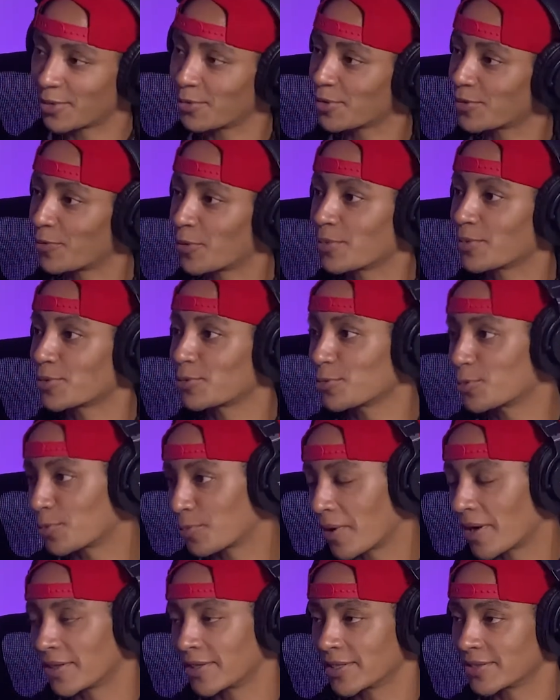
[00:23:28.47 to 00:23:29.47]
So it was pharmaceutical
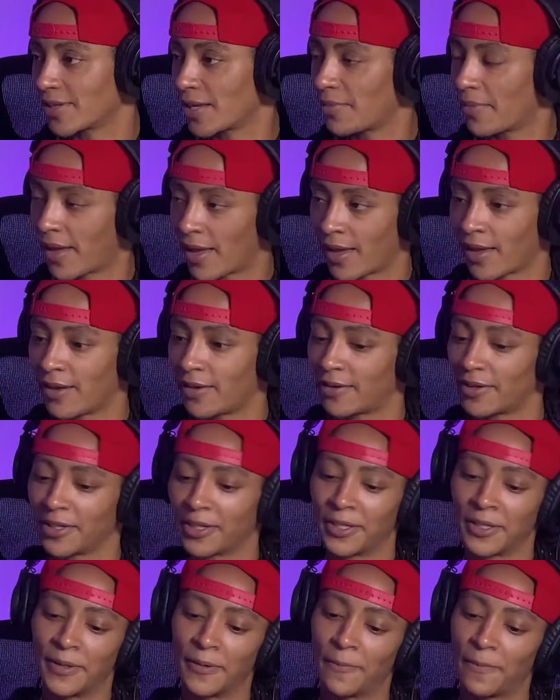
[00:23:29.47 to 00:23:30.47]
products they made.
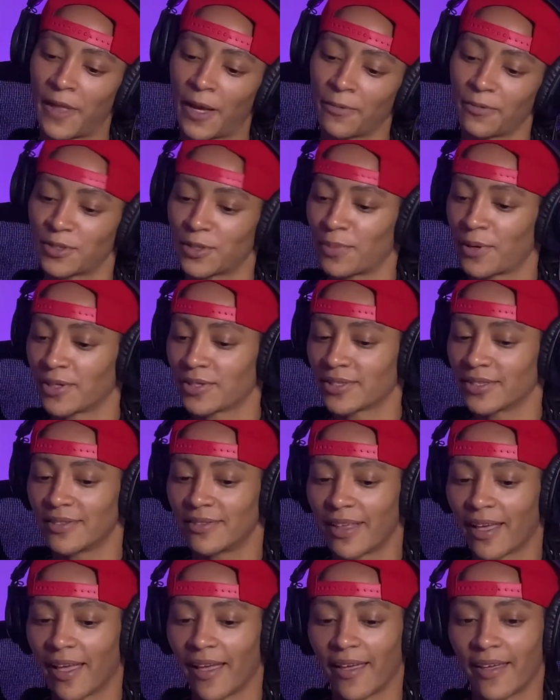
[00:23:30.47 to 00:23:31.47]
I was a
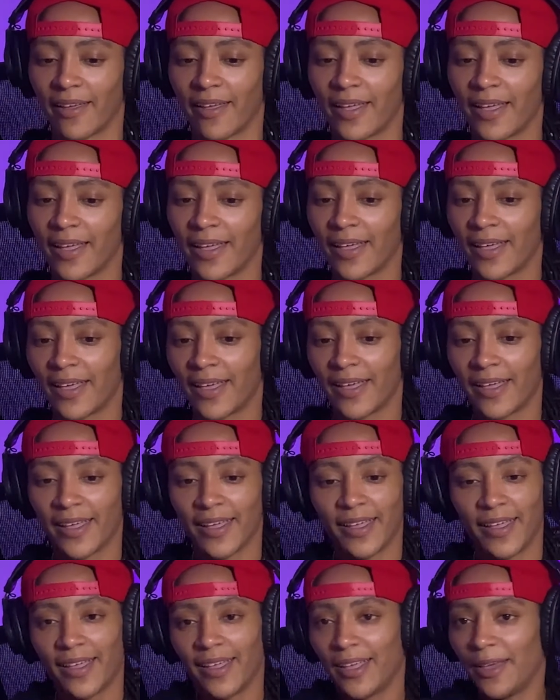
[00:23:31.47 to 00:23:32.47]
person that
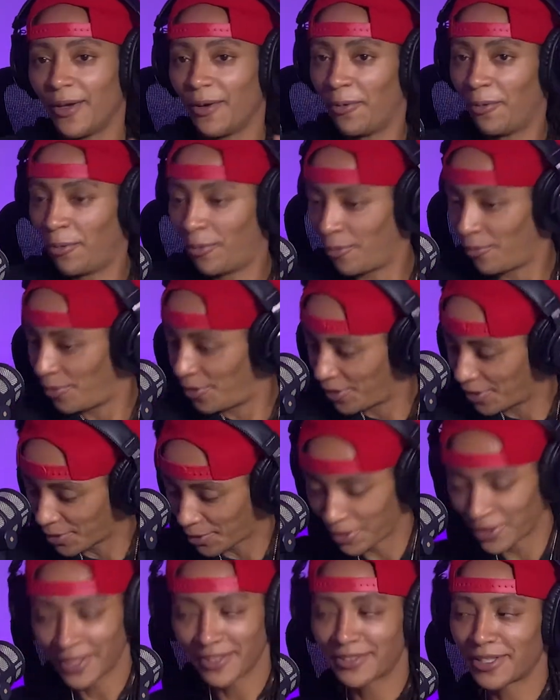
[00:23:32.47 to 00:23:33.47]
the
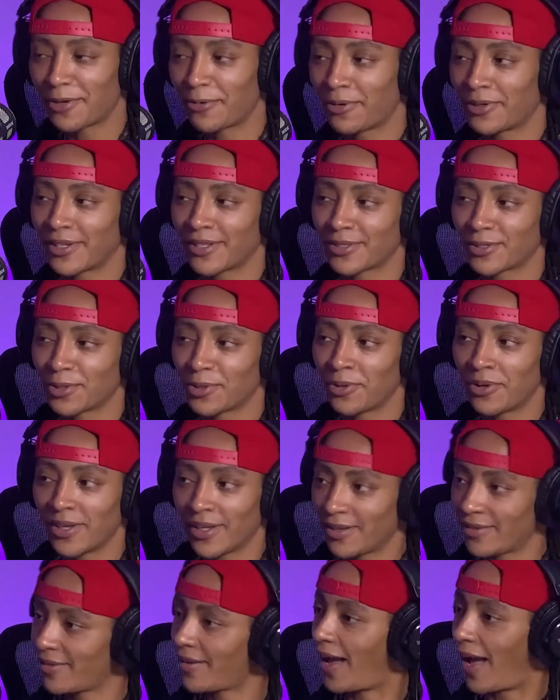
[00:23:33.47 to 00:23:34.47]
ingredients that went into
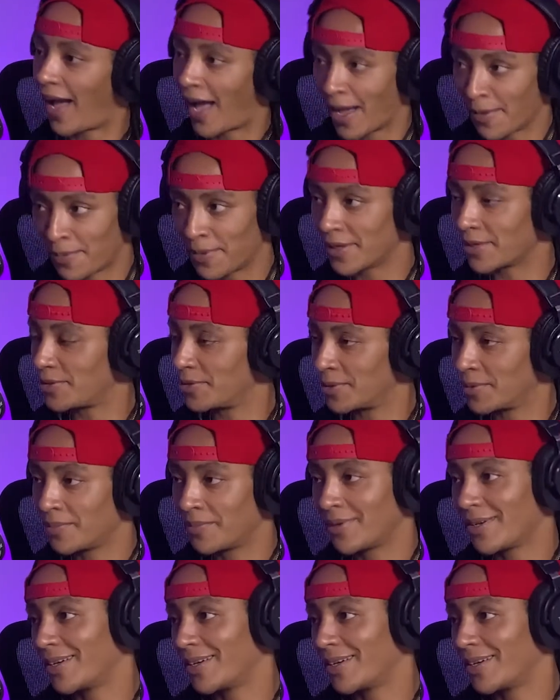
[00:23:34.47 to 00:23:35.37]
it, I picked them.